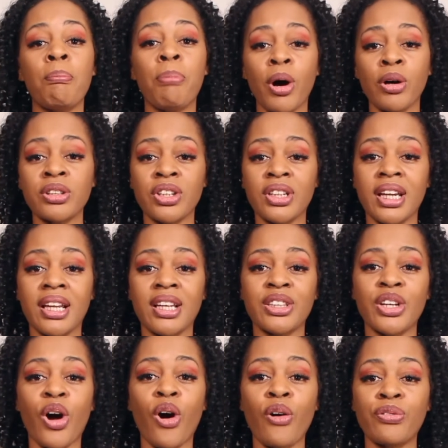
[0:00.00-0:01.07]
Both are getting
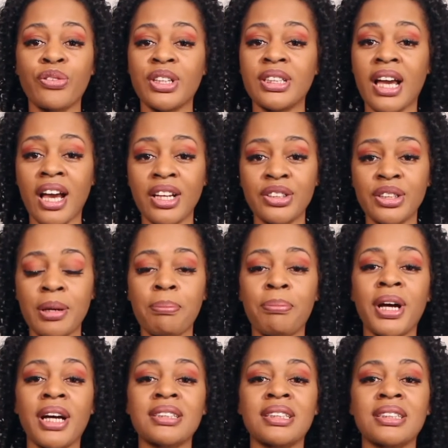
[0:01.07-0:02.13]
the over and under.
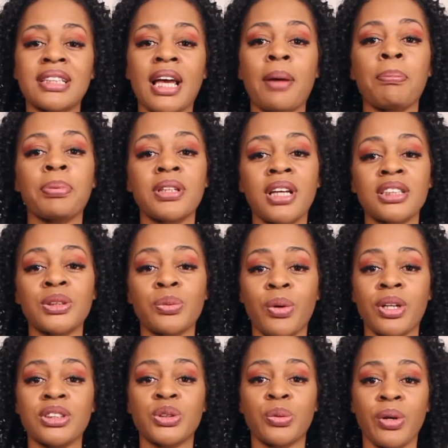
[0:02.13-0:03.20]
Bugs is at plus
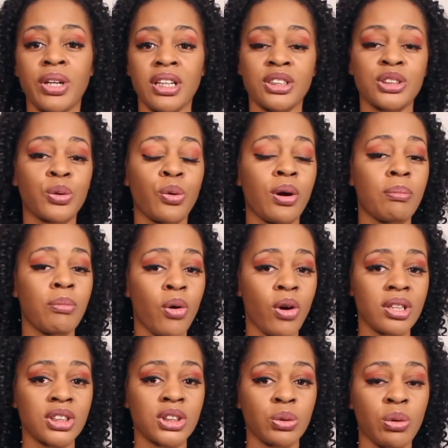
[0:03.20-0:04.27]
120 to score
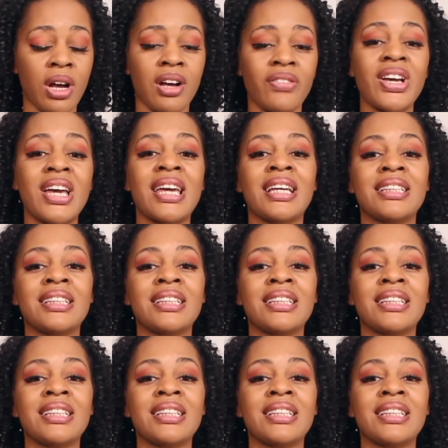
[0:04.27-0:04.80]
more than 12.